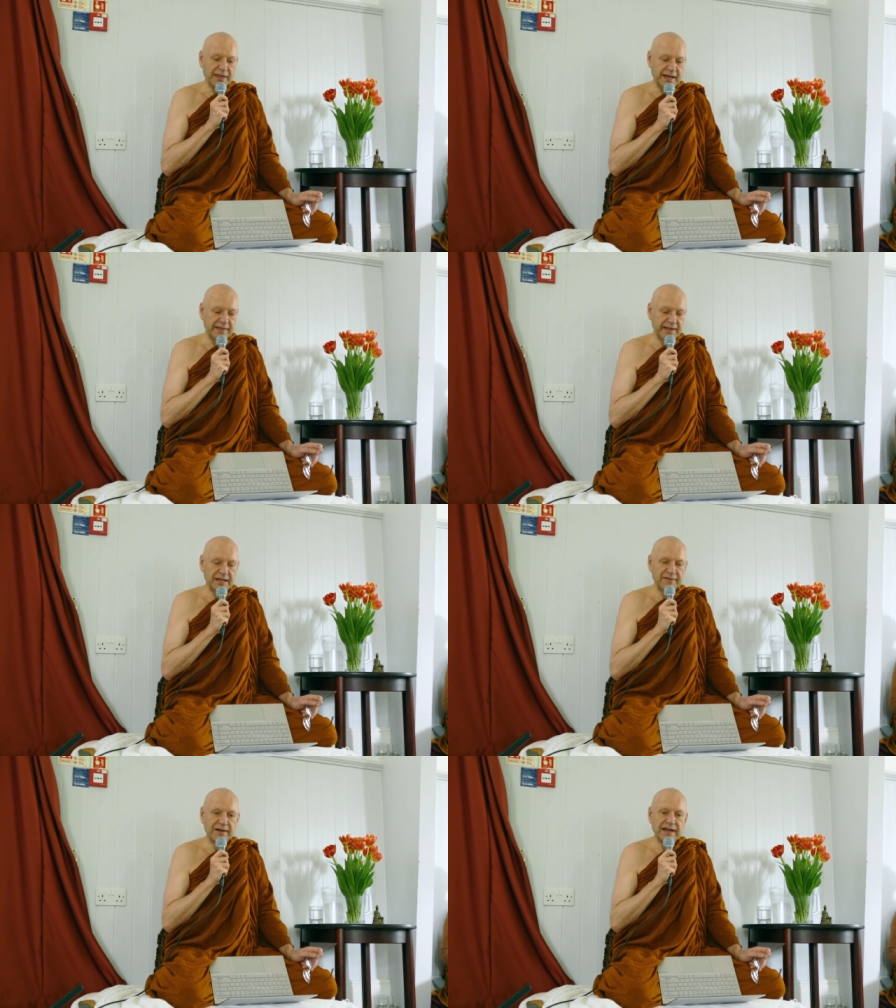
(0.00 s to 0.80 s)
and
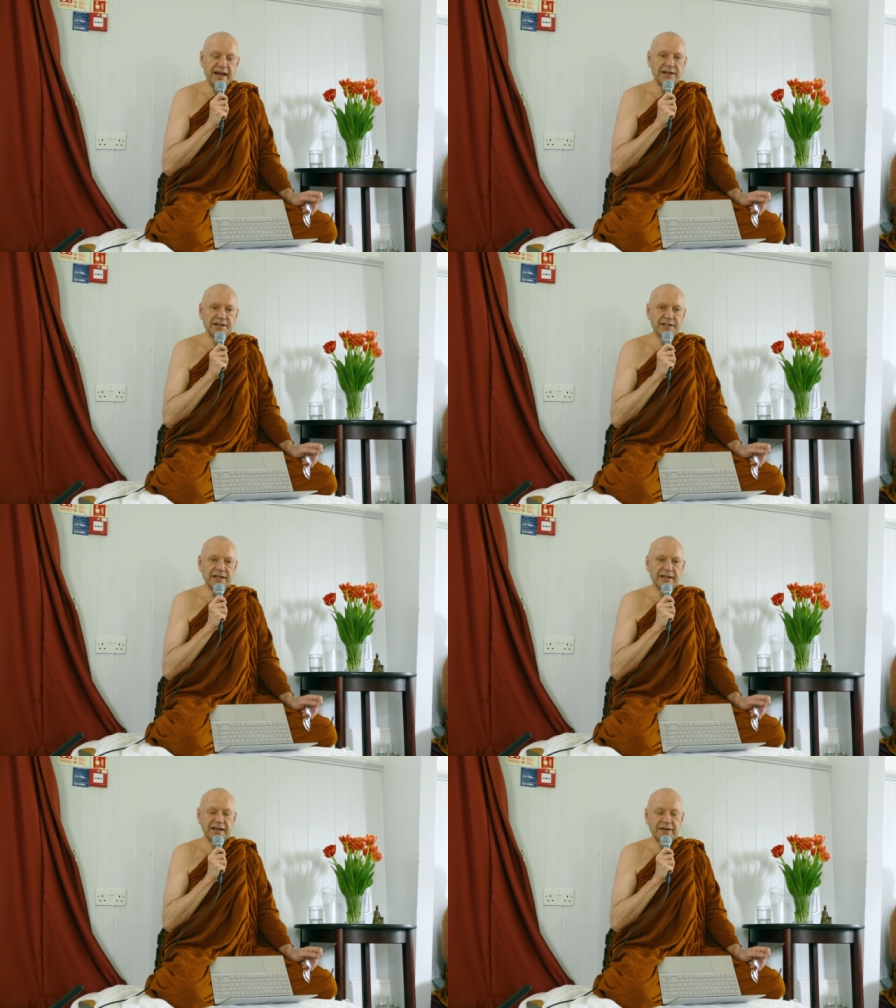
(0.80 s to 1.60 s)
these are very
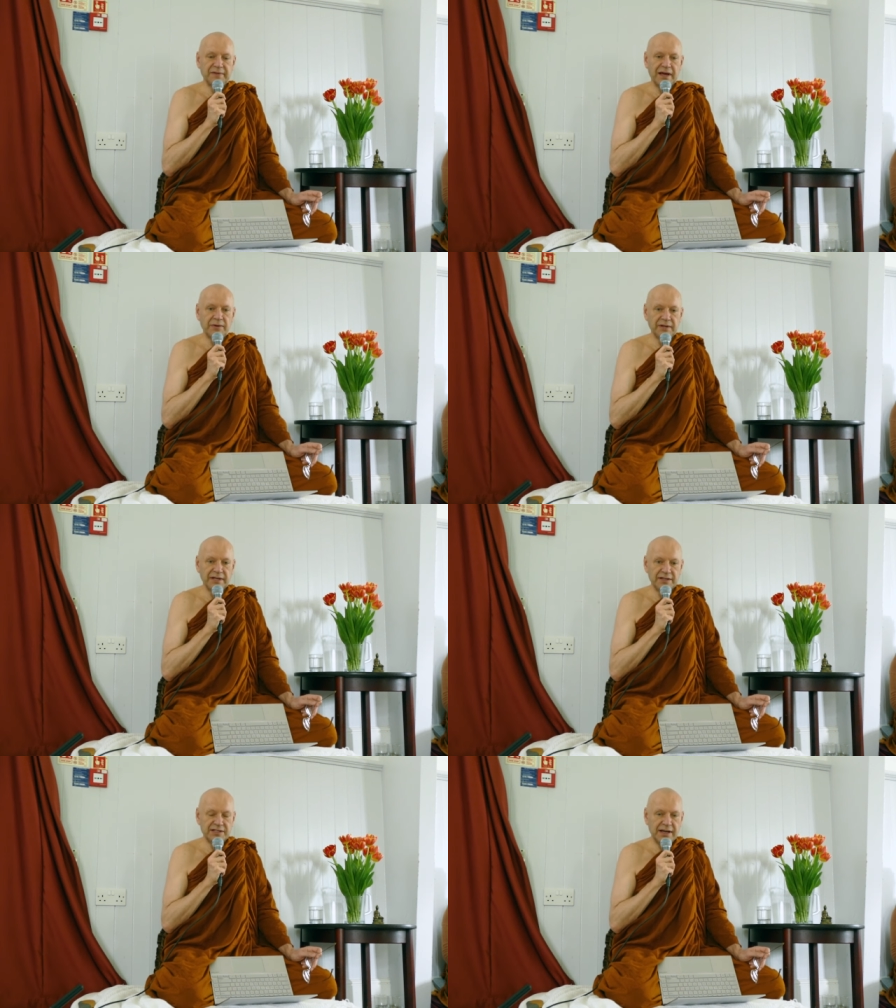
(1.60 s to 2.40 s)
ancient, and they are found
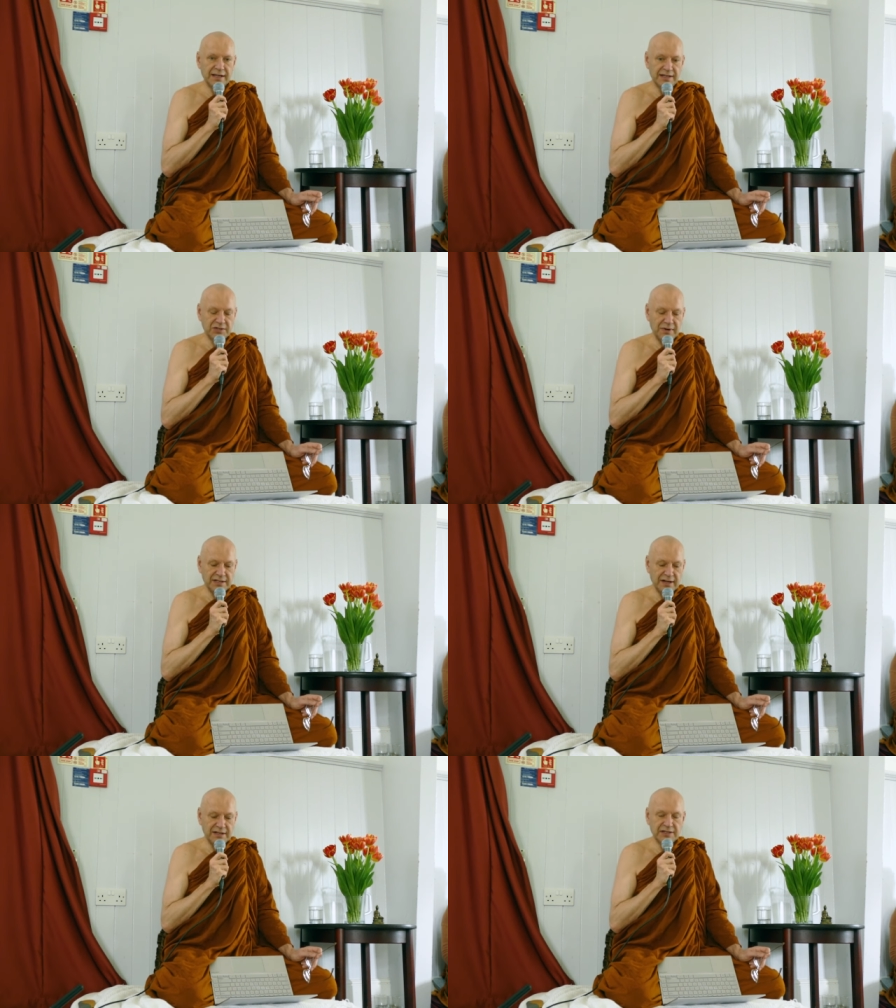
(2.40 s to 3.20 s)
in Chinese
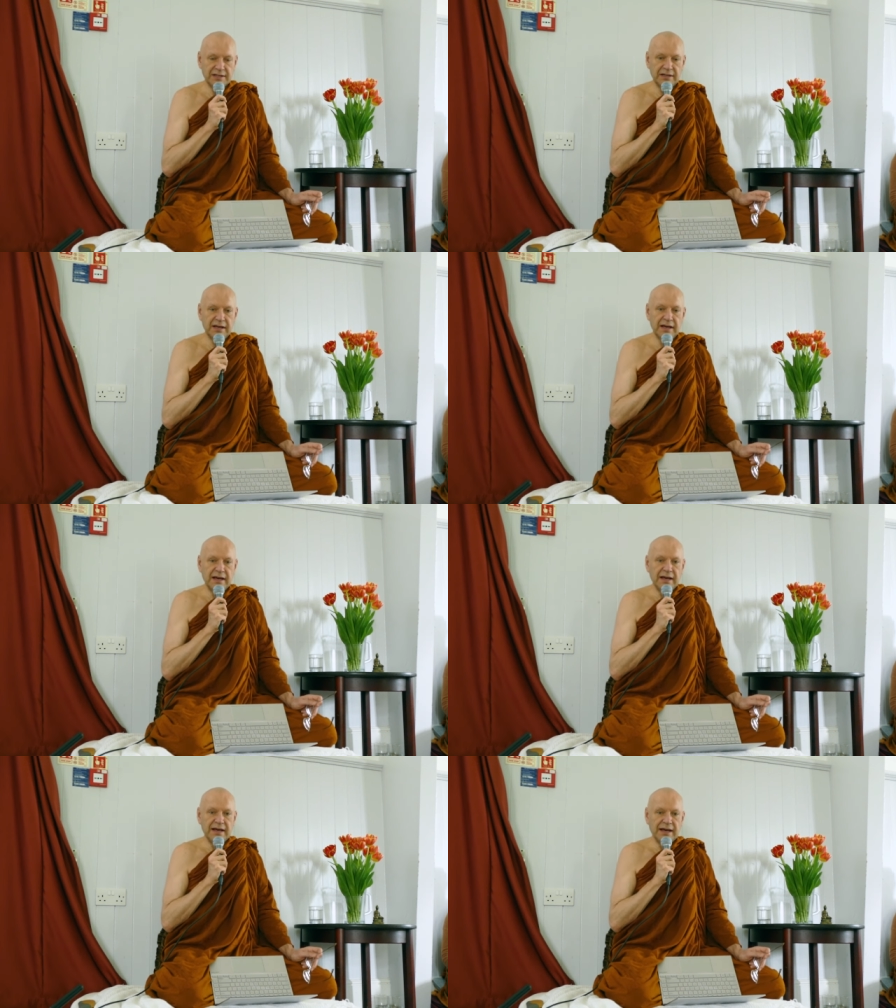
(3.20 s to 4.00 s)
translation
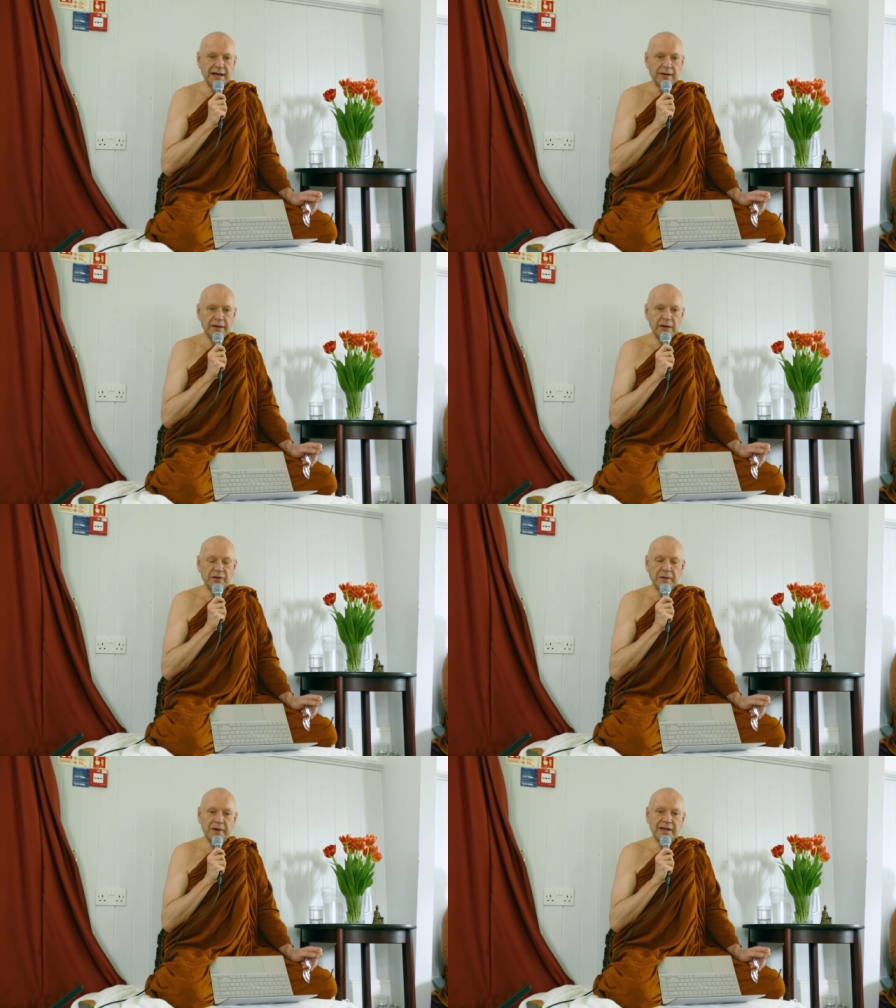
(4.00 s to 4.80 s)
and uh,
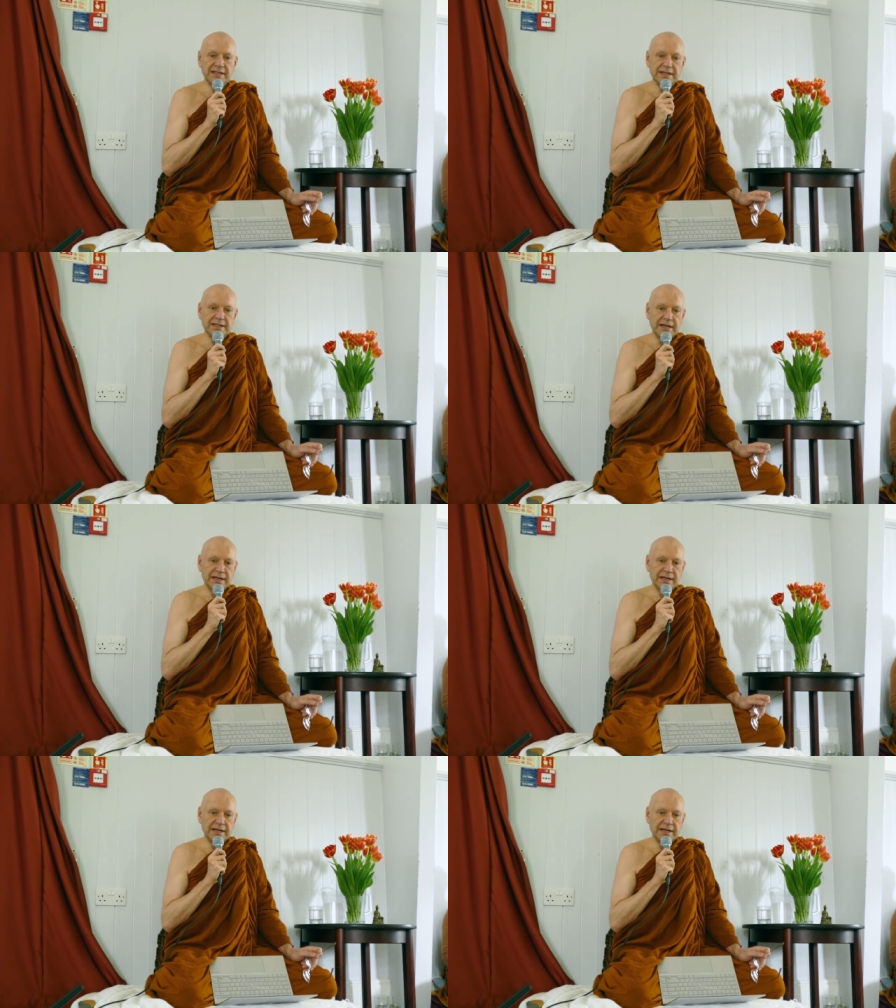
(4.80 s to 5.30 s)
other places.